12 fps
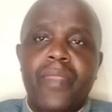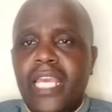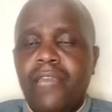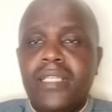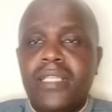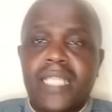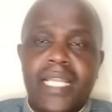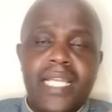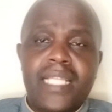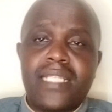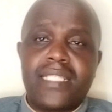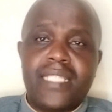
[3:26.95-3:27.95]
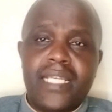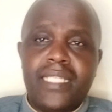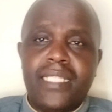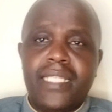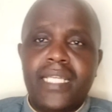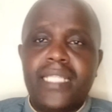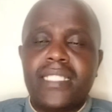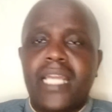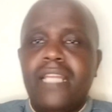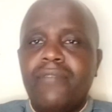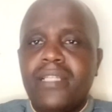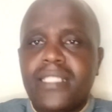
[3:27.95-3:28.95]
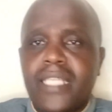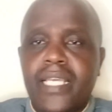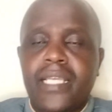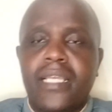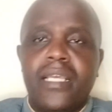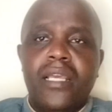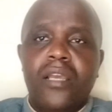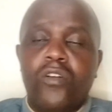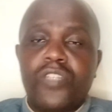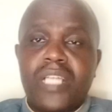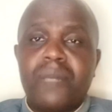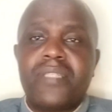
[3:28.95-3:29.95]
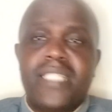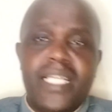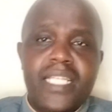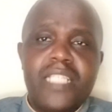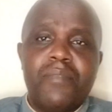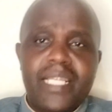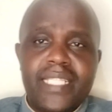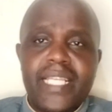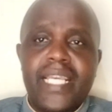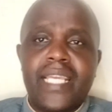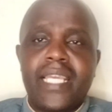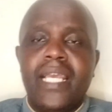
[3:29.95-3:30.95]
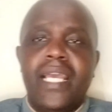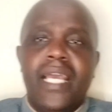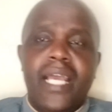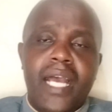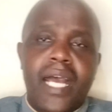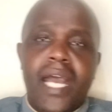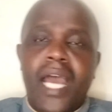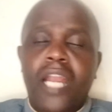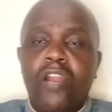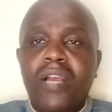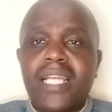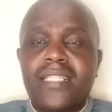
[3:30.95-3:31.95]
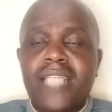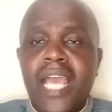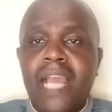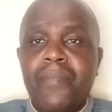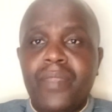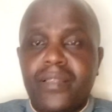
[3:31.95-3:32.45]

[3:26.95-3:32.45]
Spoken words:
If it is another study, then it can even take, or some studies may take a longer time.